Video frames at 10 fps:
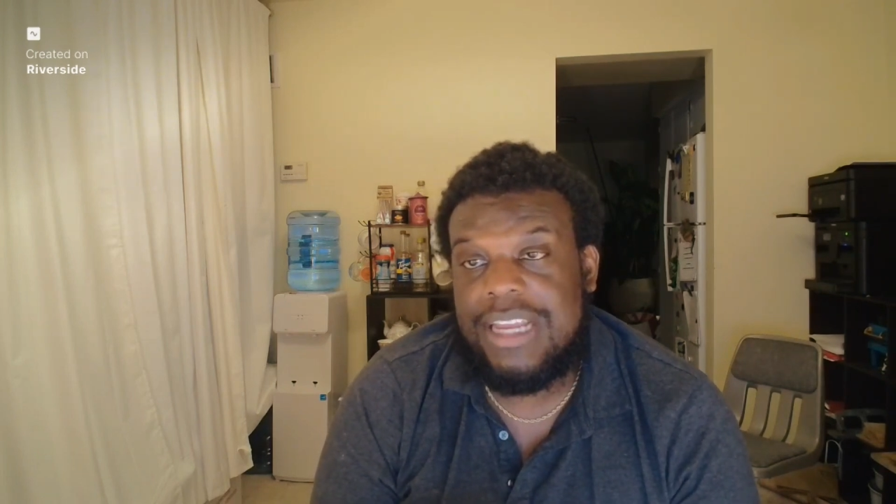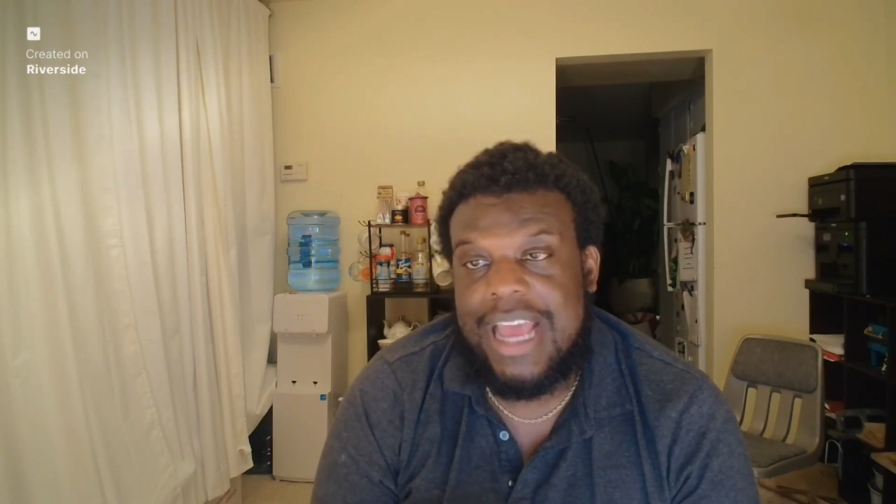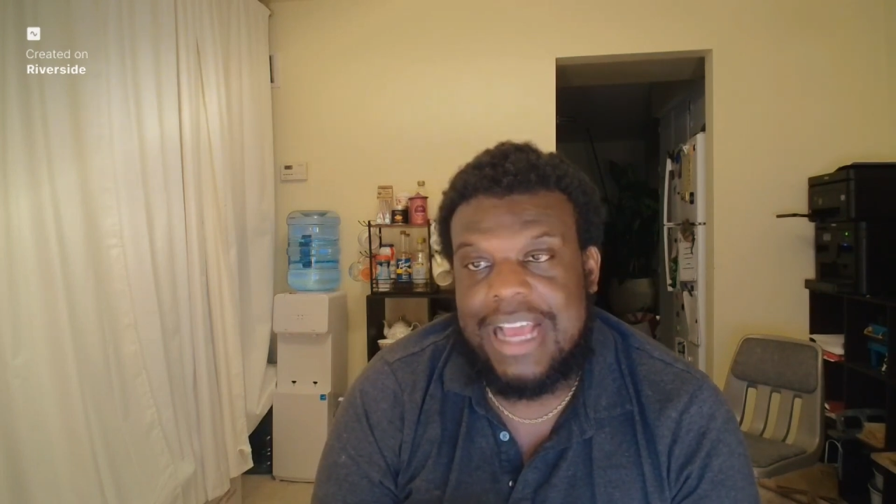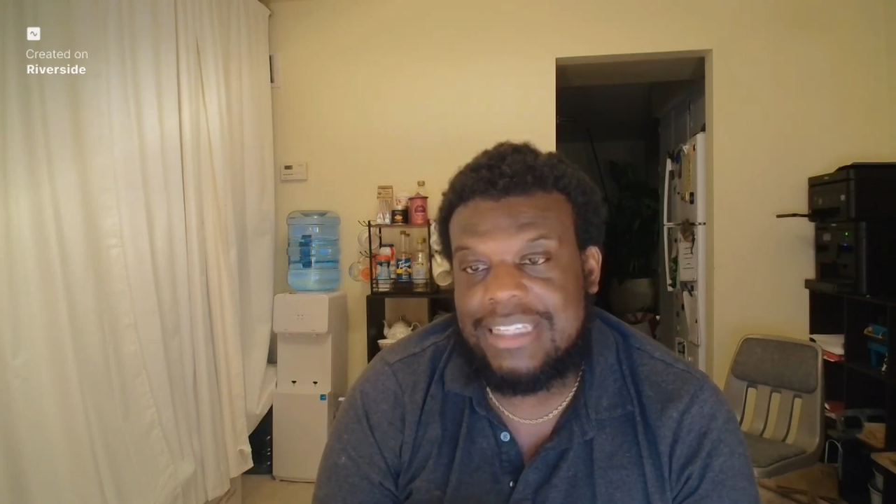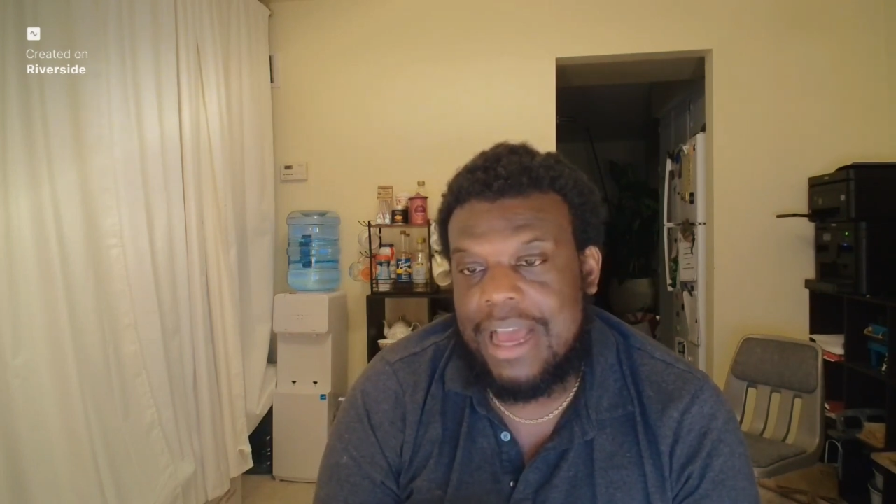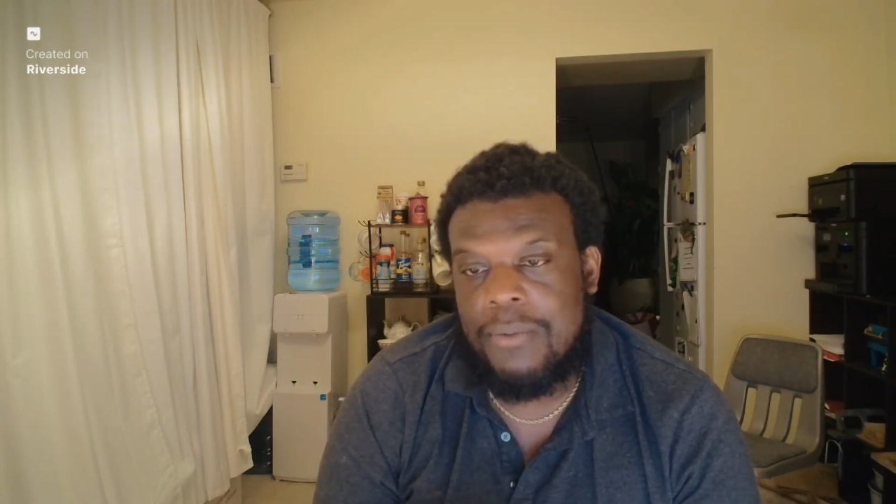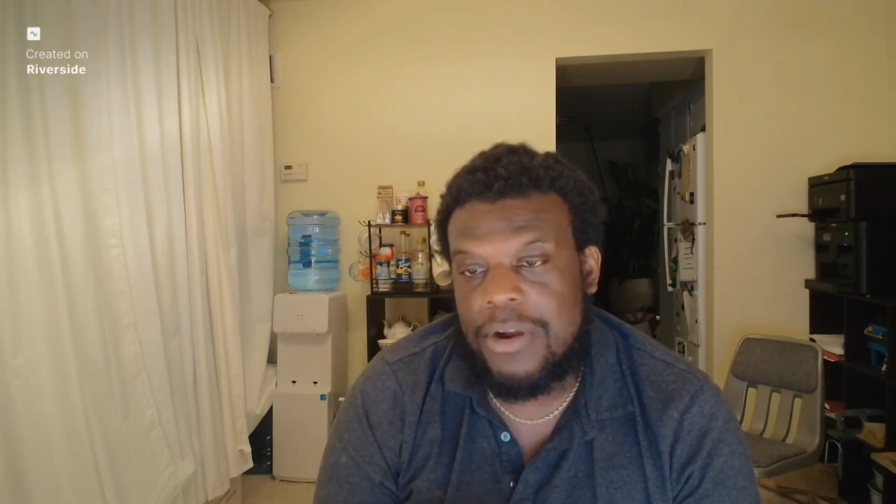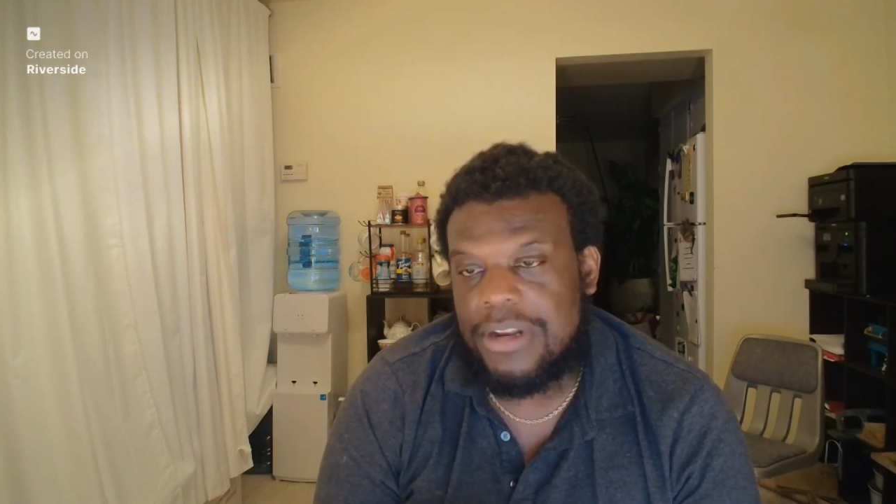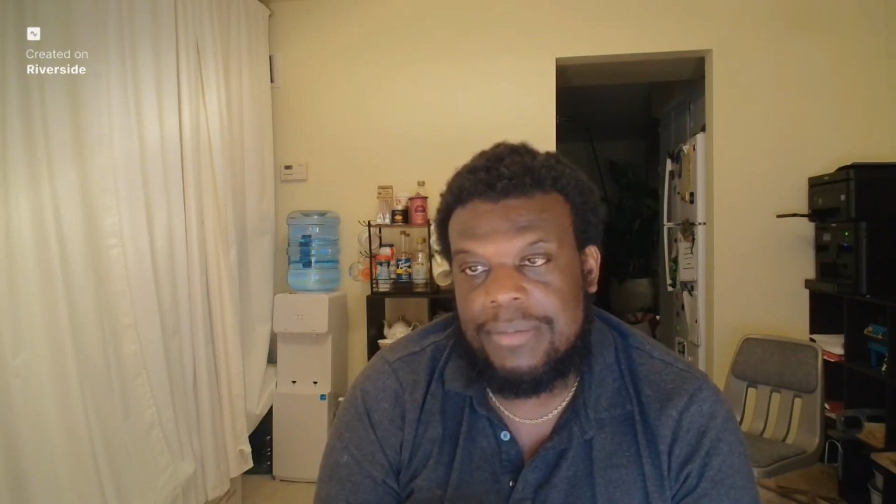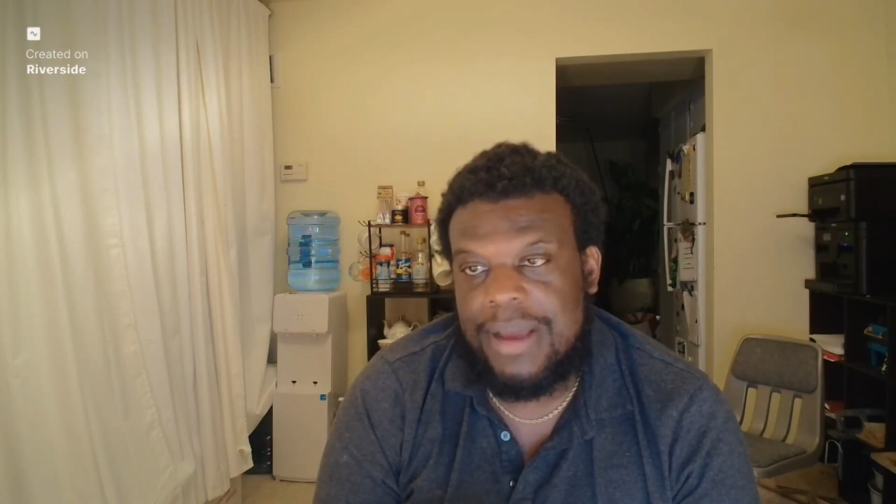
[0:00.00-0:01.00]
it has not
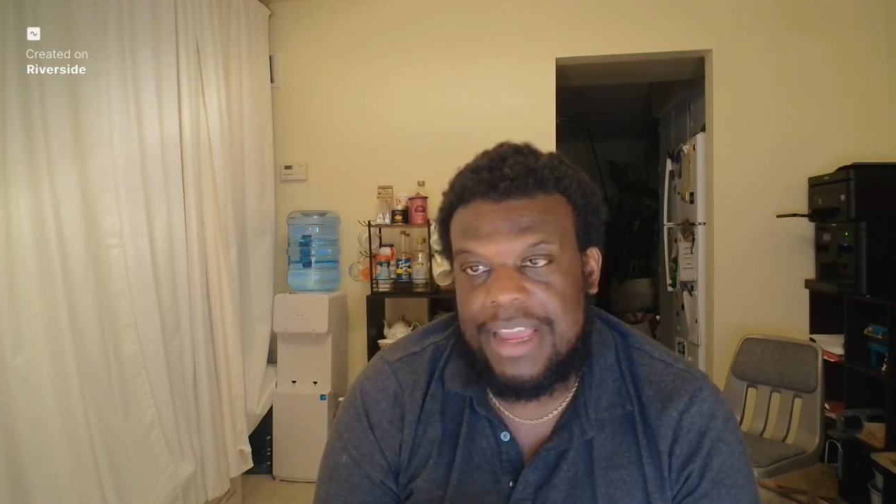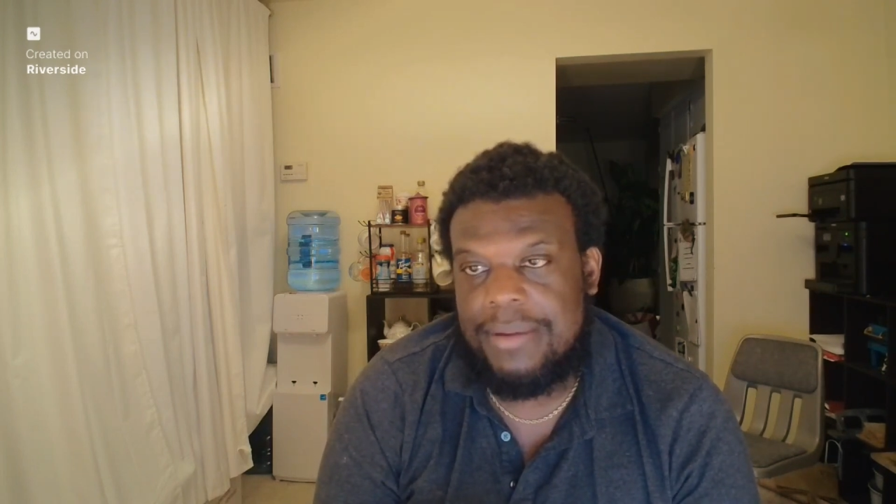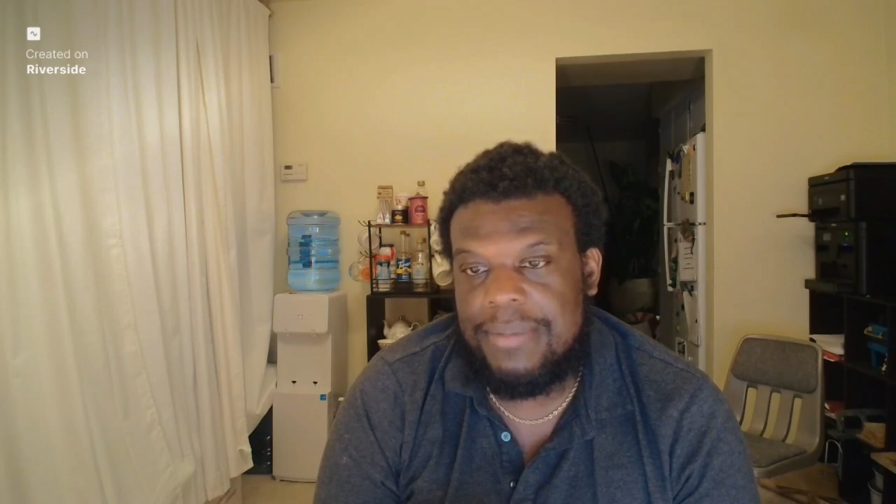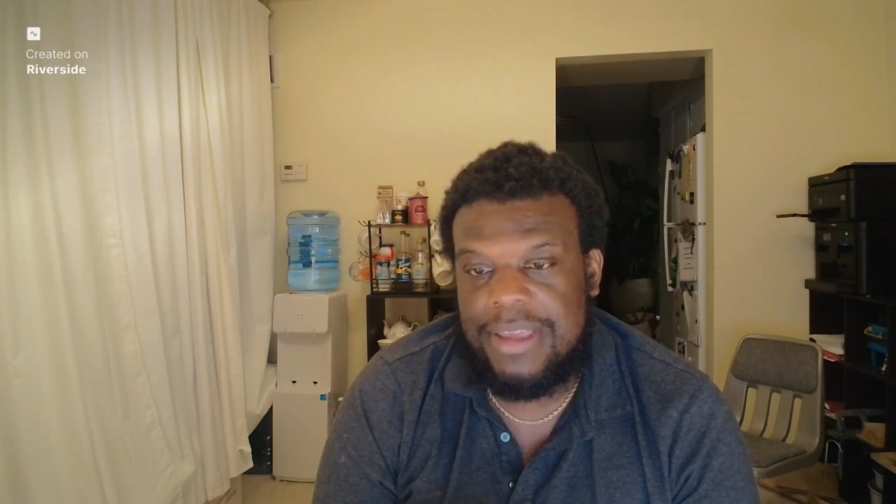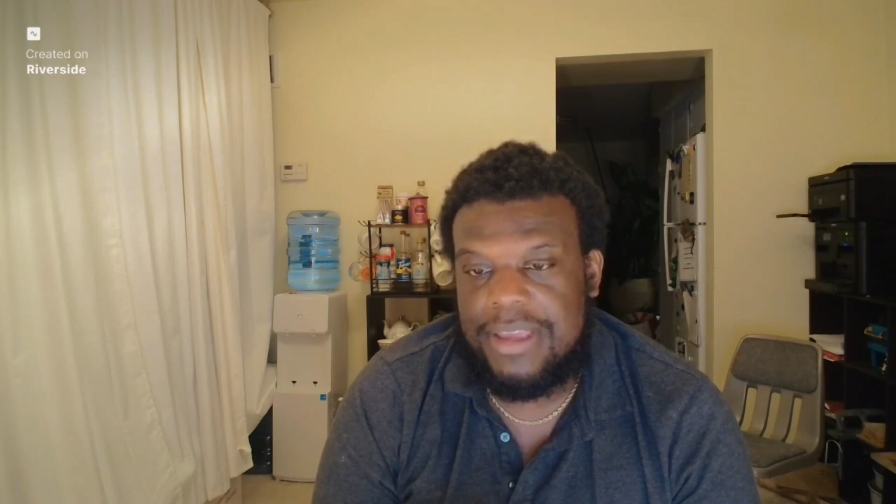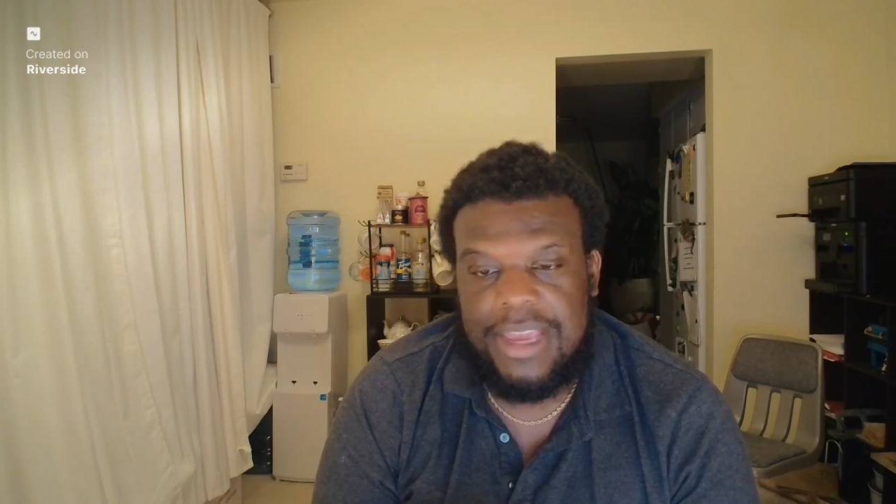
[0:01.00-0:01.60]
worked in Miami.